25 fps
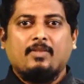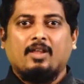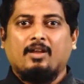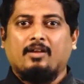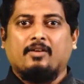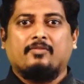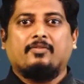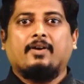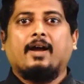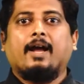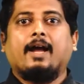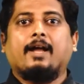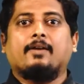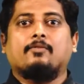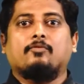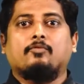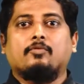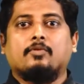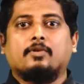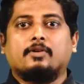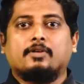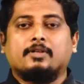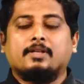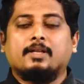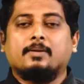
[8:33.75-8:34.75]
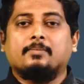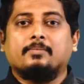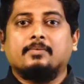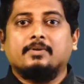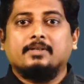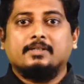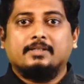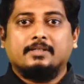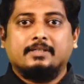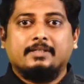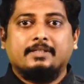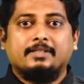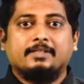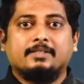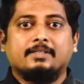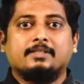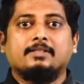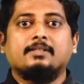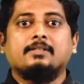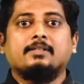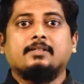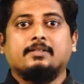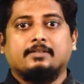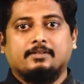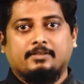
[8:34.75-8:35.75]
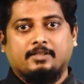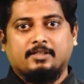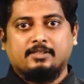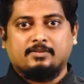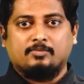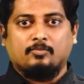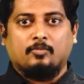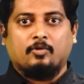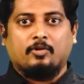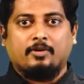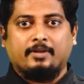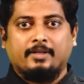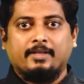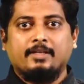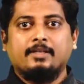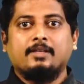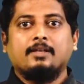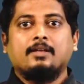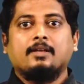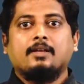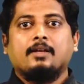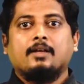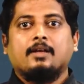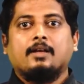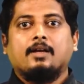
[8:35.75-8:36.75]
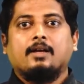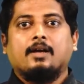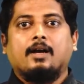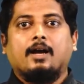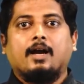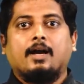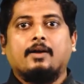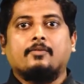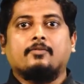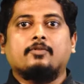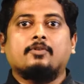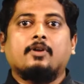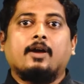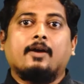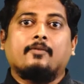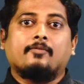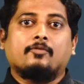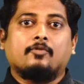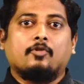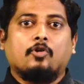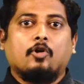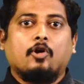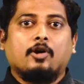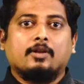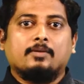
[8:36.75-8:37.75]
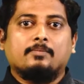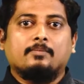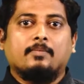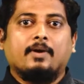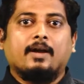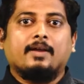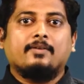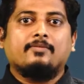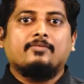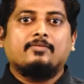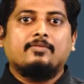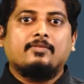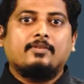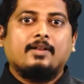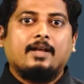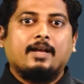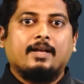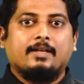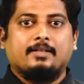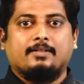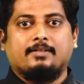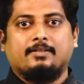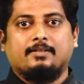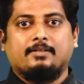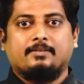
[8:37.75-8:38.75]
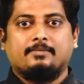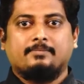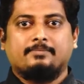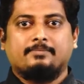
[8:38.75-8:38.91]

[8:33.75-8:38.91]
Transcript: If I had woken up earlier this morning, I would have caught my flight.